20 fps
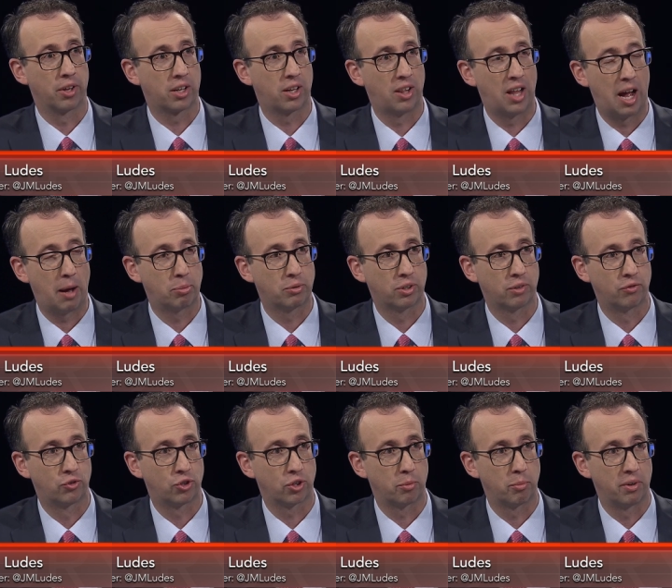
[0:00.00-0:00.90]
the collapse
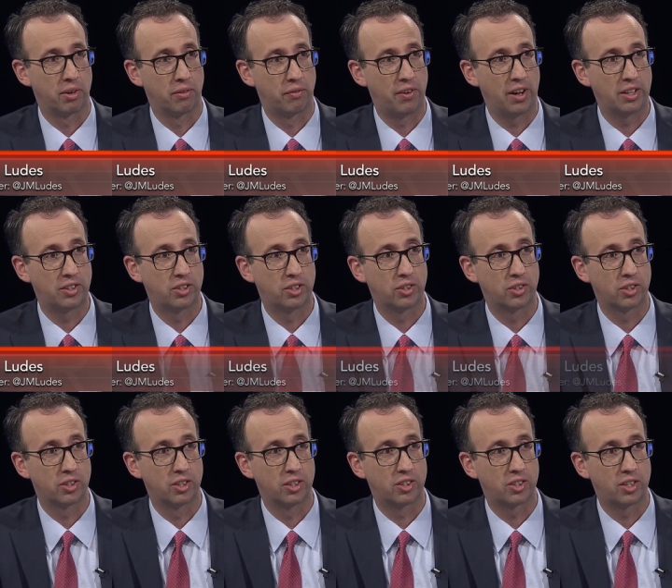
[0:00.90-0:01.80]
of German defenses
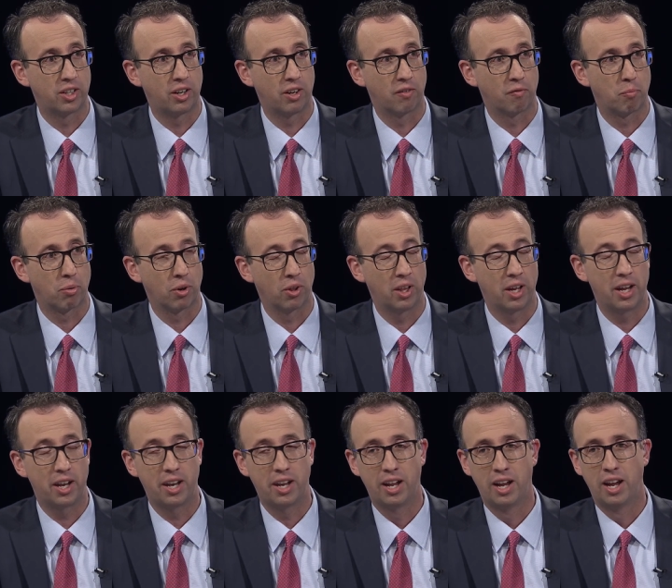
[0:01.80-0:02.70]
in the city of
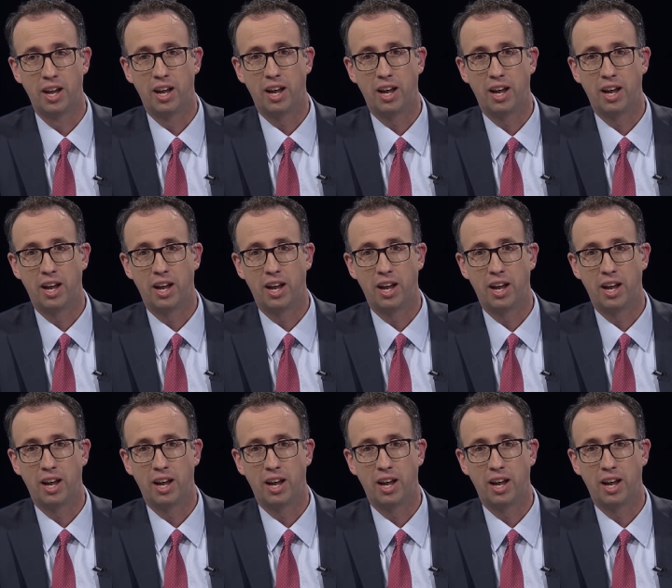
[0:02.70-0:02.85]
Berlin,